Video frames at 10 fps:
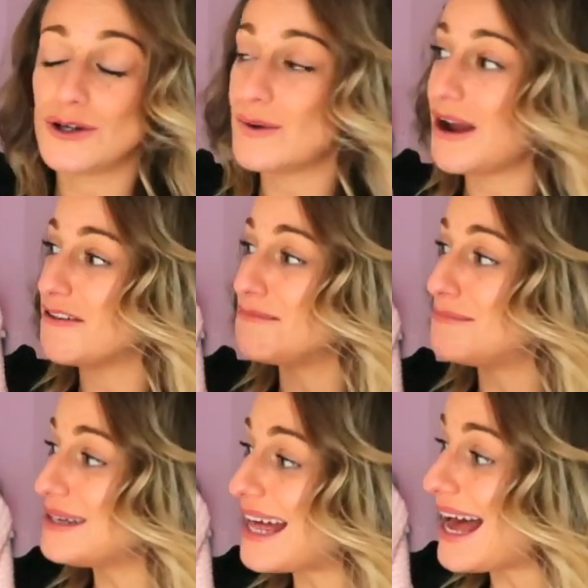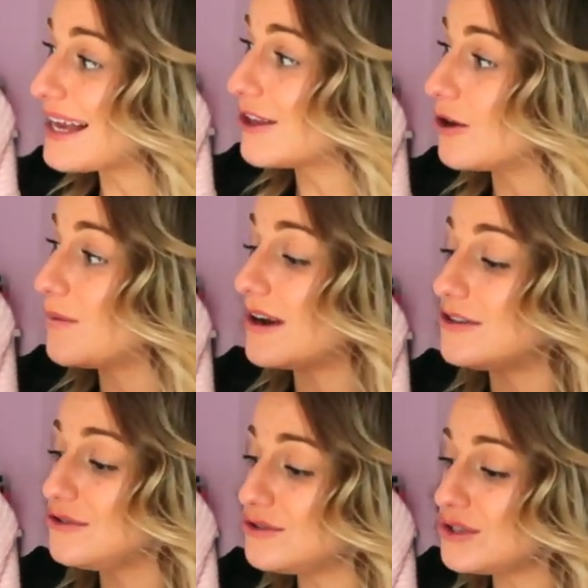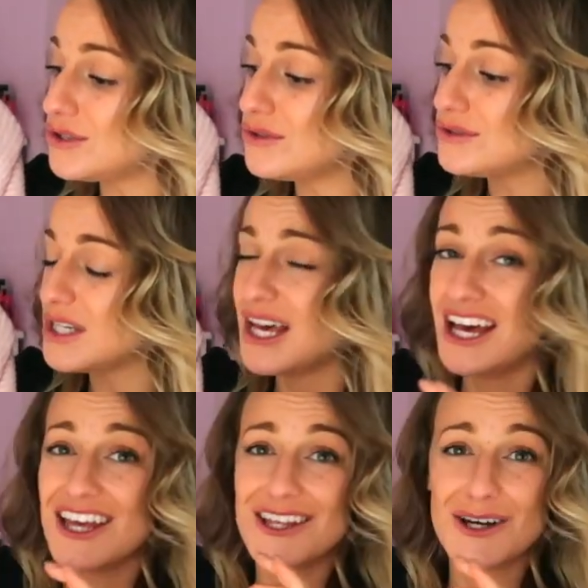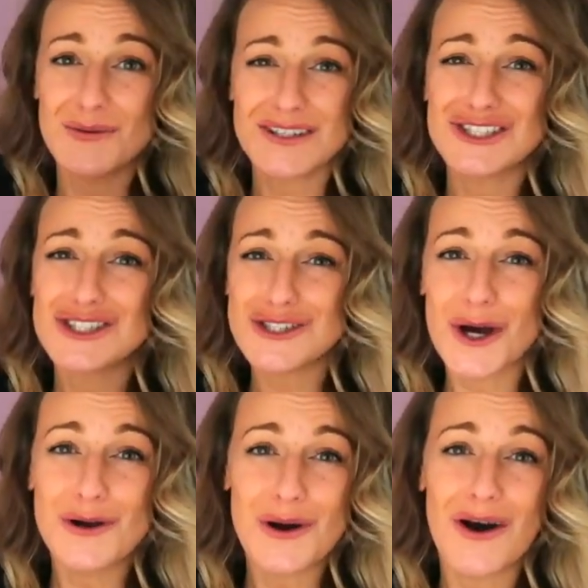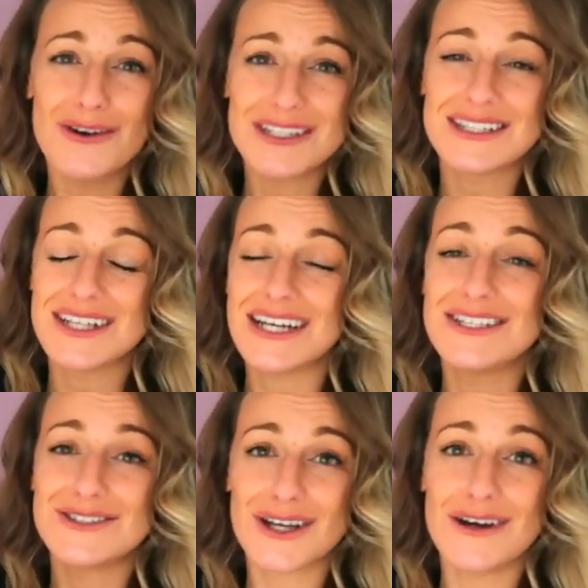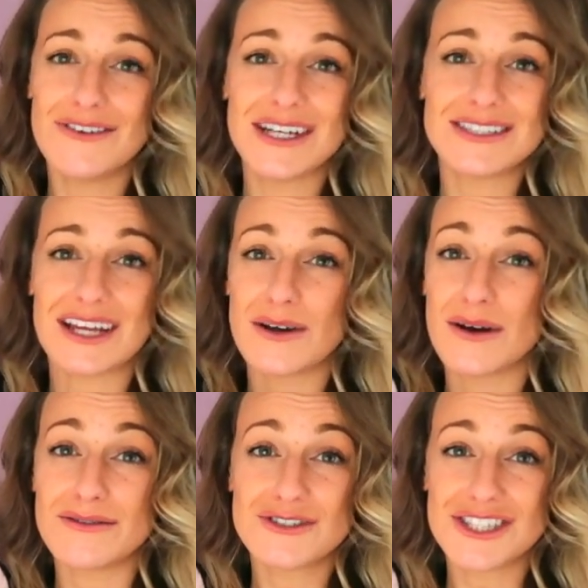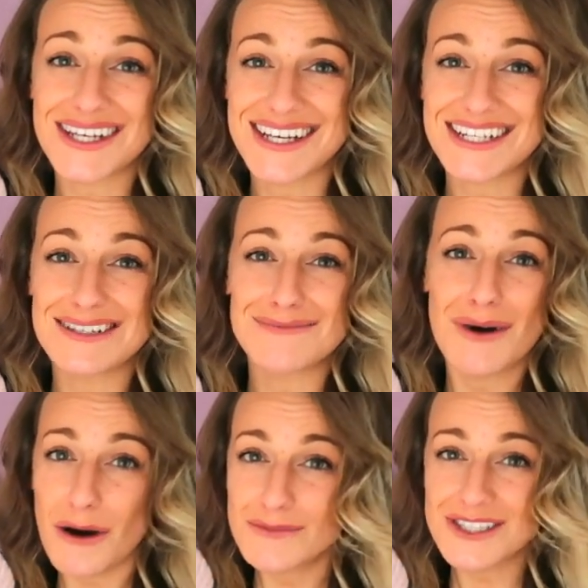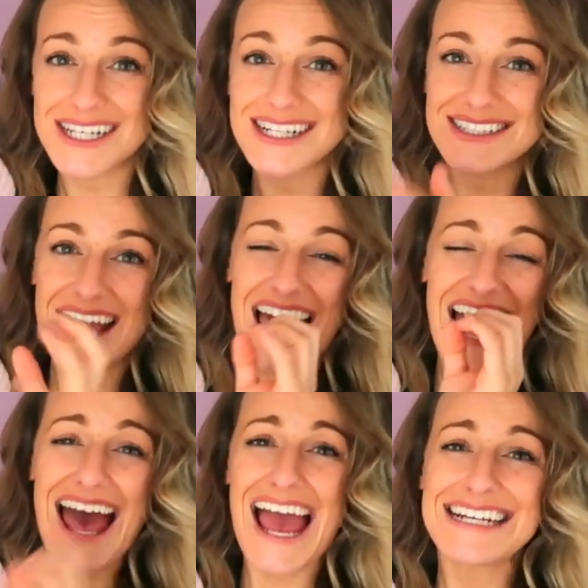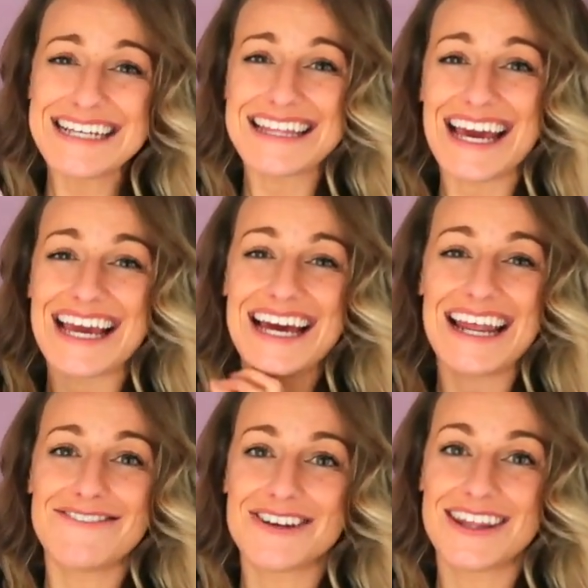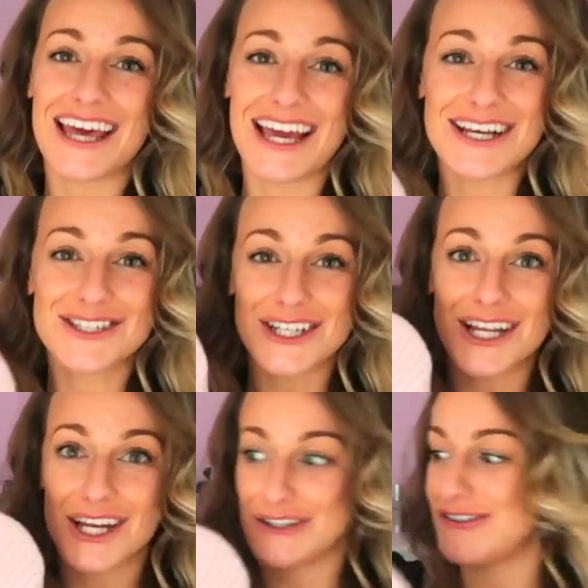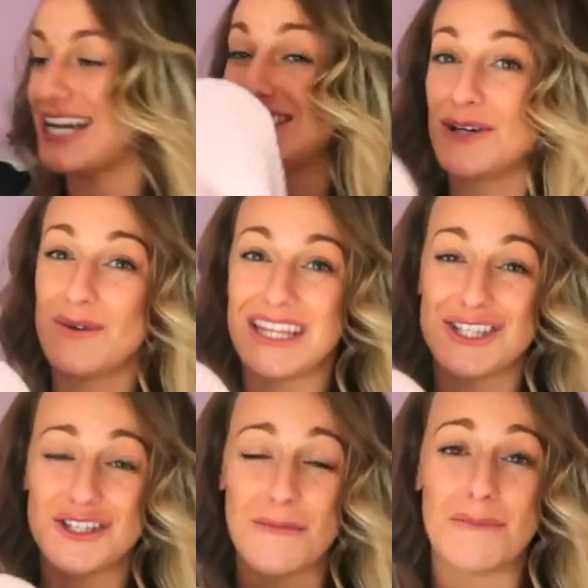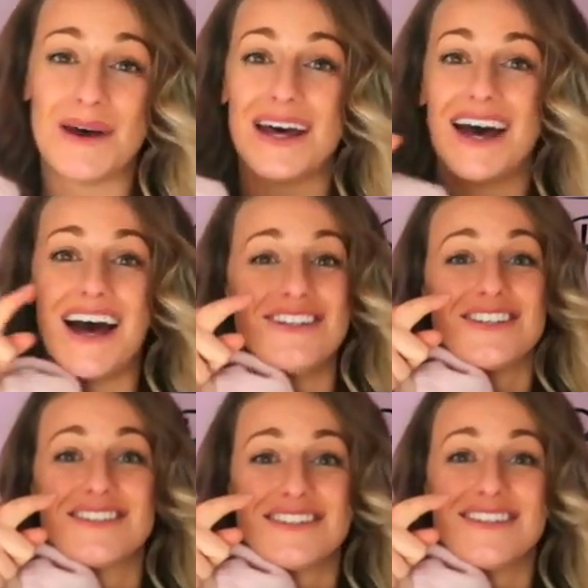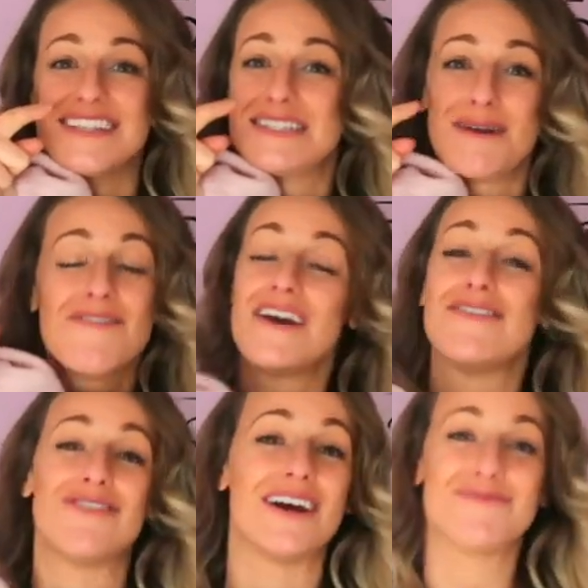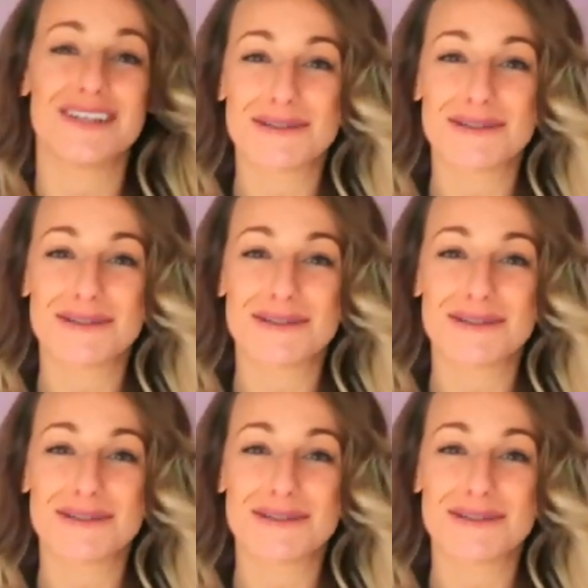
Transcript: You can wear it with black, you can wear it nude, you can so honestly so versatile. You can wear it with jeans, mom jeans, anything and everything is going to look great with this jumper. I just, it's my favourite.